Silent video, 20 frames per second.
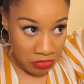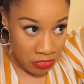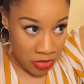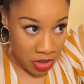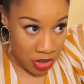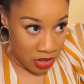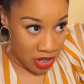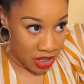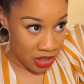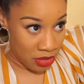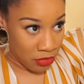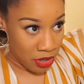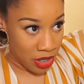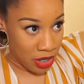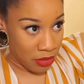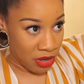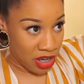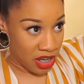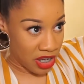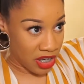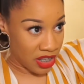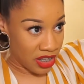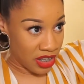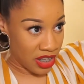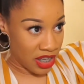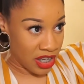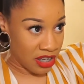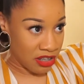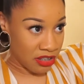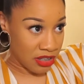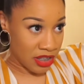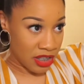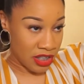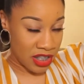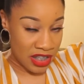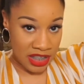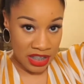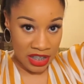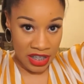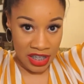you don't have to worry about anything else. So
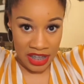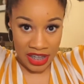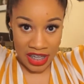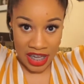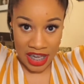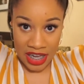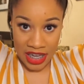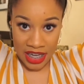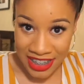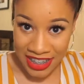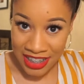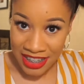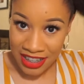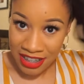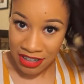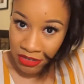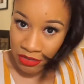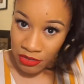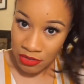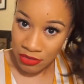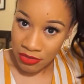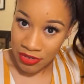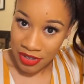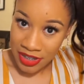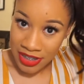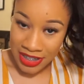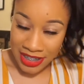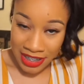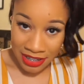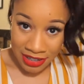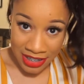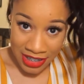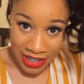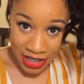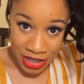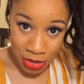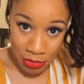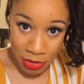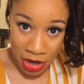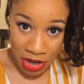that's the good thing. So this
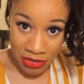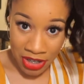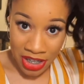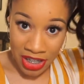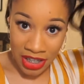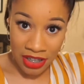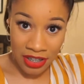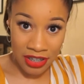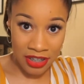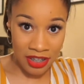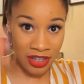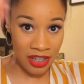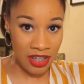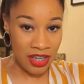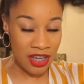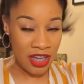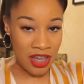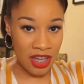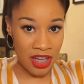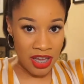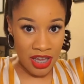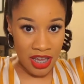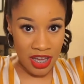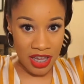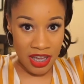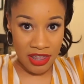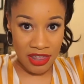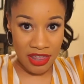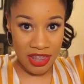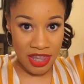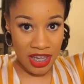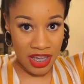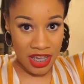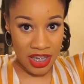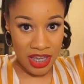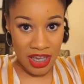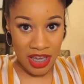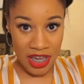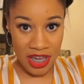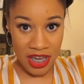is your pony. And
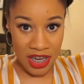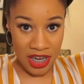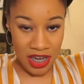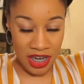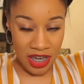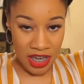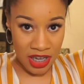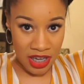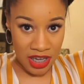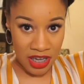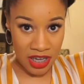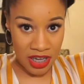then